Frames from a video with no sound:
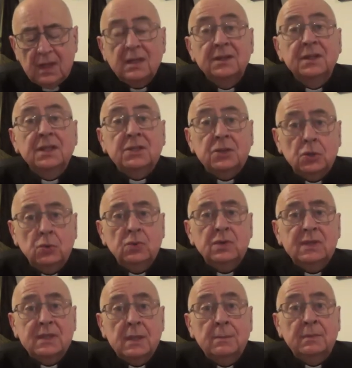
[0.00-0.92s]
The two
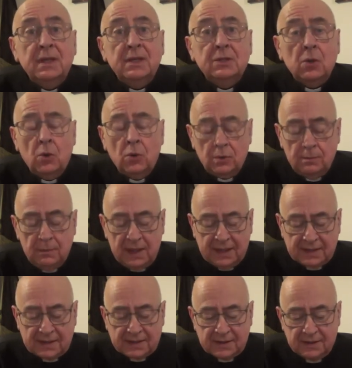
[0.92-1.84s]
simply don't
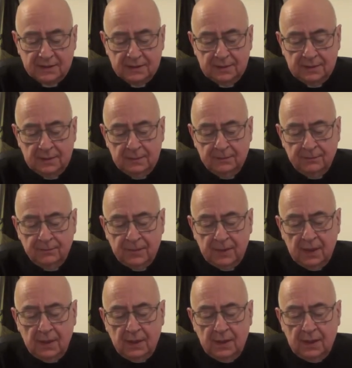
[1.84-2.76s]
mix.
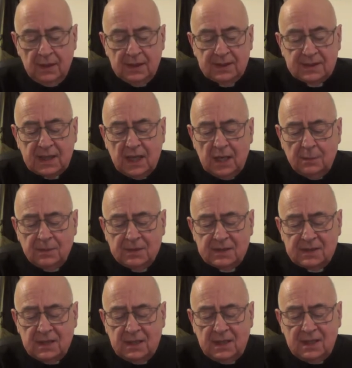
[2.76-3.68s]

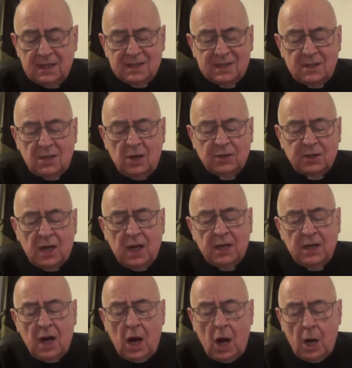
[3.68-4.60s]
Celibacy is not
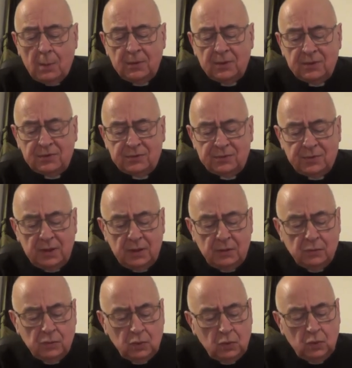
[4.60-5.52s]
an
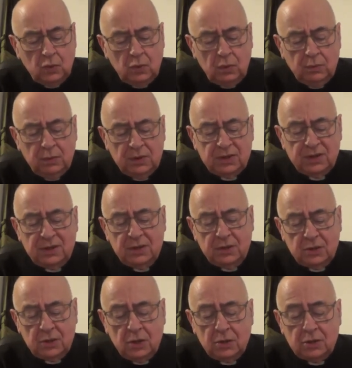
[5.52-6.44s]
arbitrary rule which the
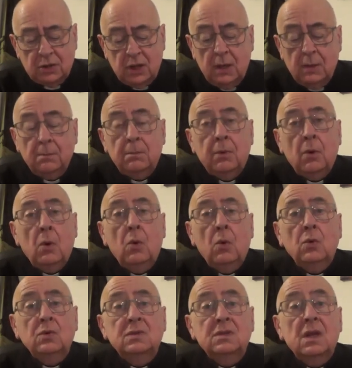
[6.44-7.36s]
Church
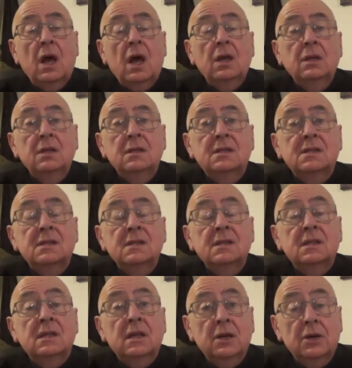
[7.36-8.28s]
imposed on its
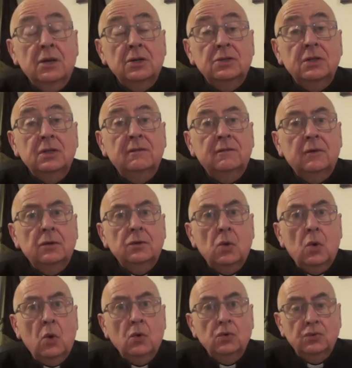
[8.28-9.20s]
clergy for
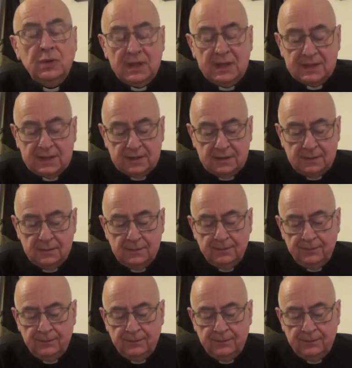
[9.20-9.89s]
no reason.